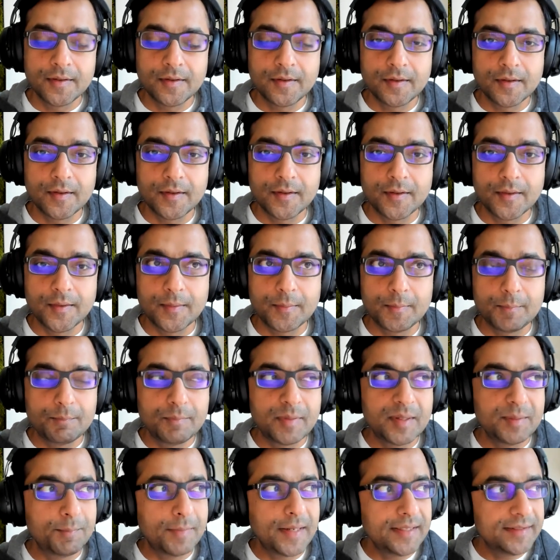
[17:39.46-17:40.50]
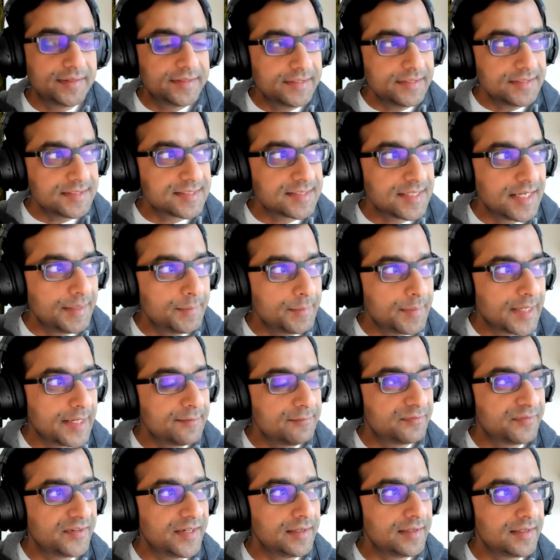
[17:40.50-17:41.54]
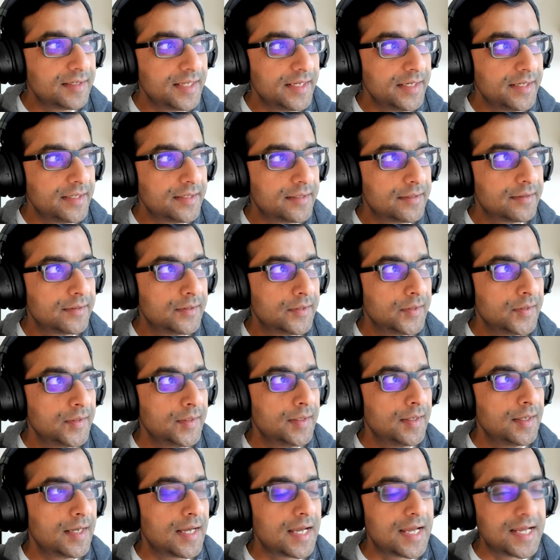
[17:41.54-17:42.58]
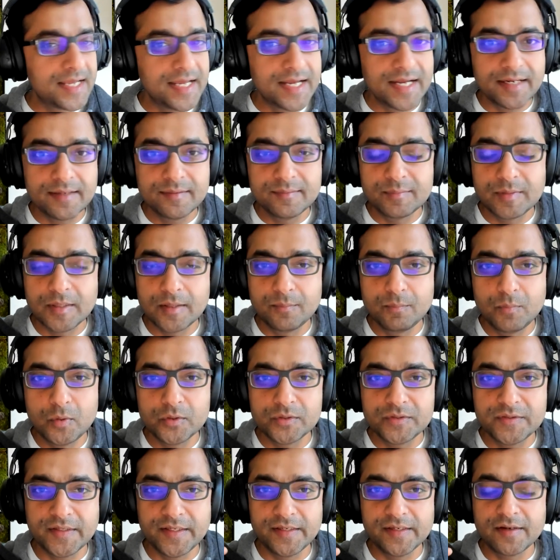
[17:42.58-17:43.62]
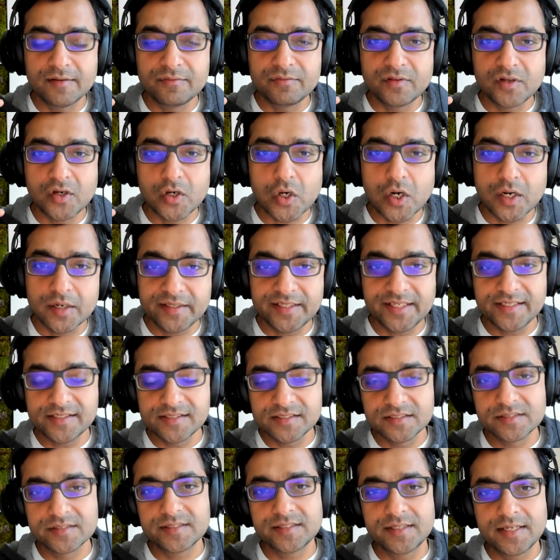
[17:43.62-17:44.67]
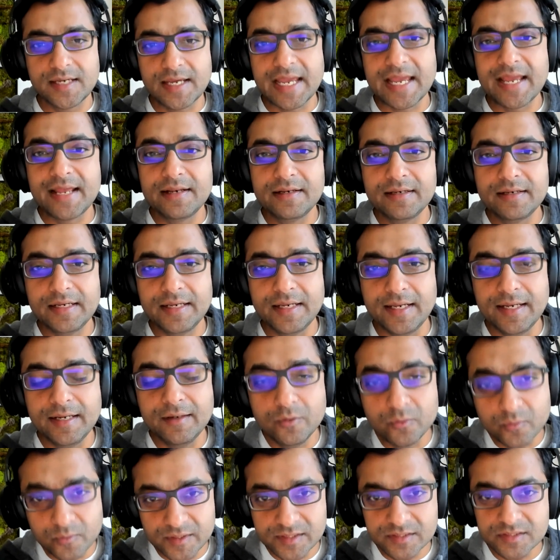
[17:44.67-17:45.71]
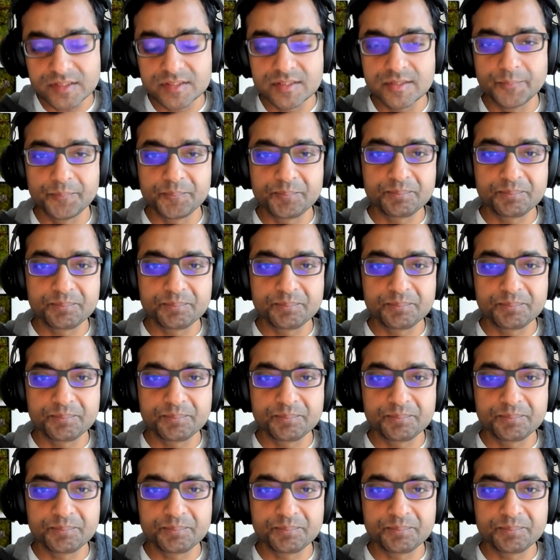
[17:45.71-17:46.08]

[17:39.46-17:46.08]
Uh, but by this time, I felt like I had uh, both enough context and interest